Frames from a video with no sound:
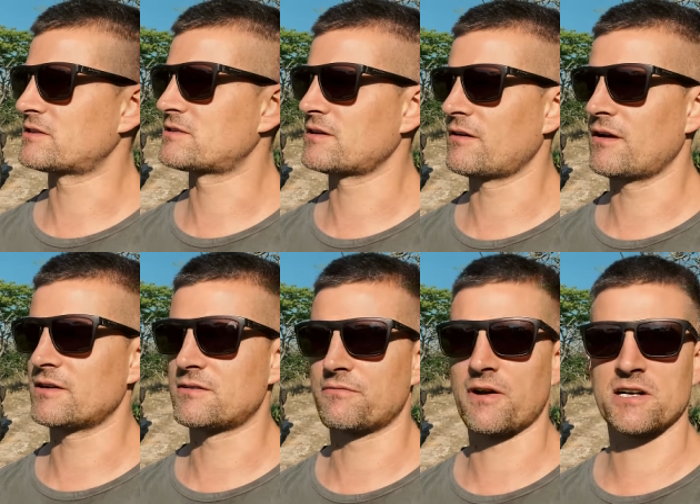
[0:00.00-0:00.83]
It's a,
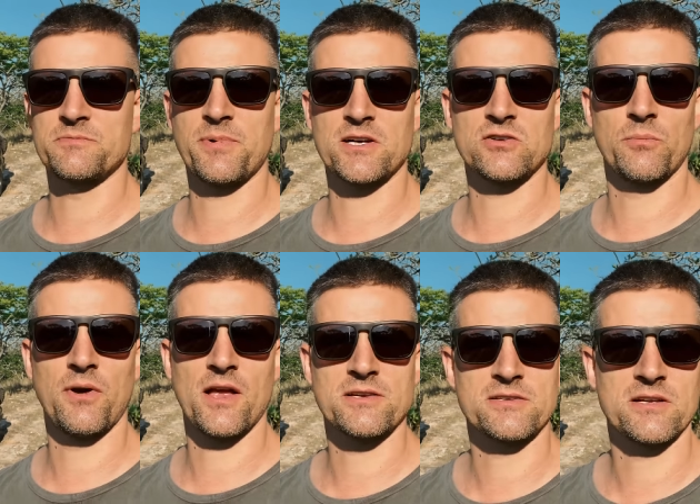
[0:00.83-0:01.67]
it's a very special place.